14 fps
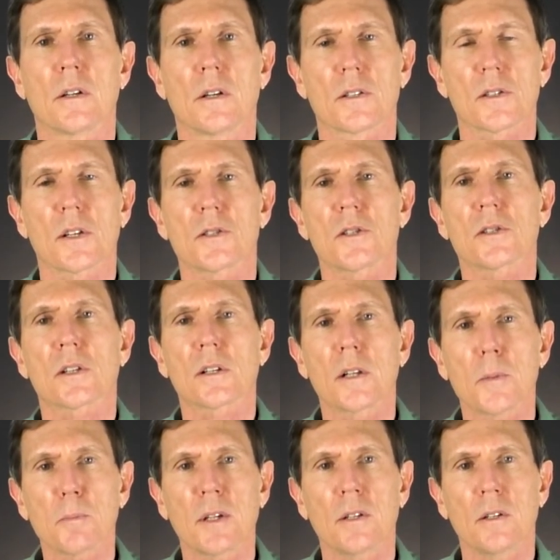such as
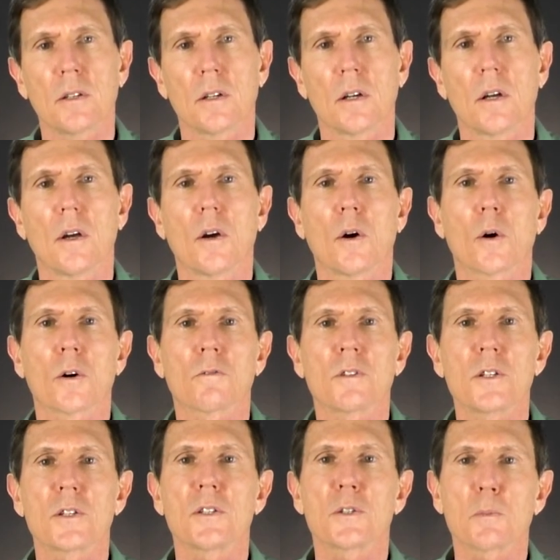clipping or
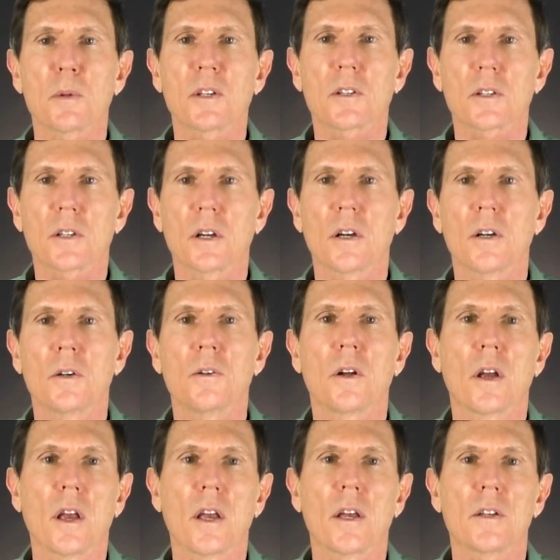reaching speaker cone
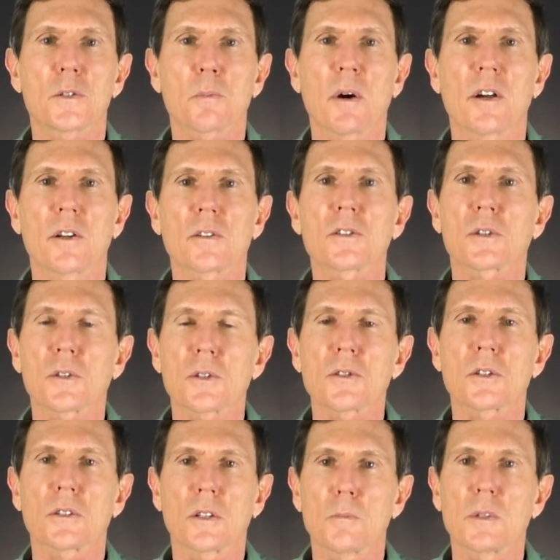and spider
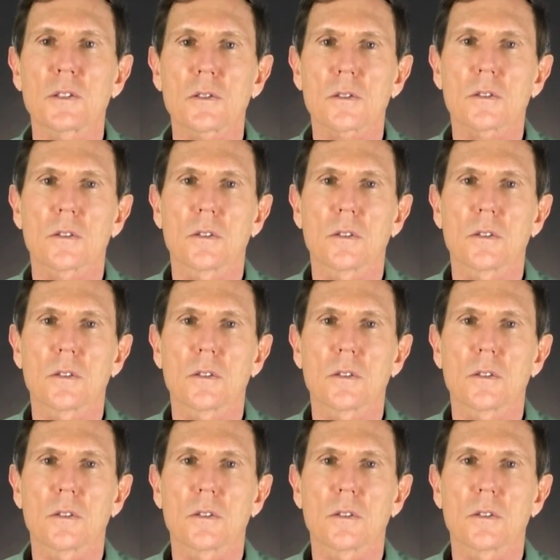excursion limits.